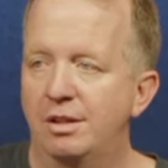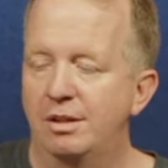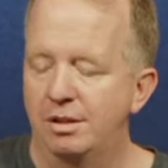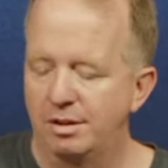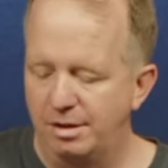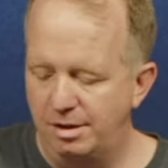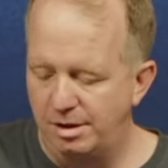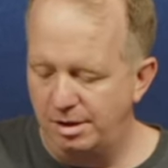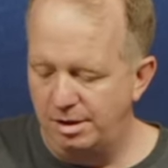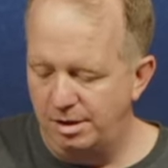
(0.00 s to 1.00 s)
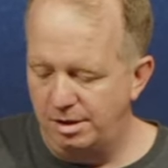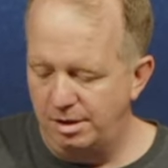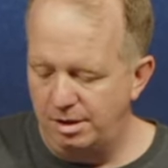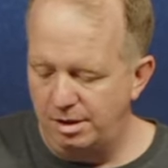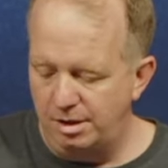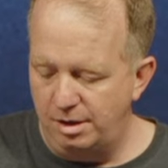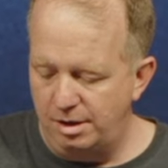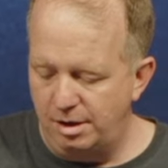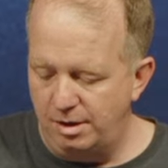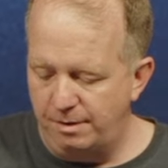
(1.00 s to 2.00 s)

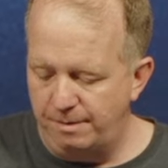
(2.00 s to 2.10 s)
No one is speaking in this clip.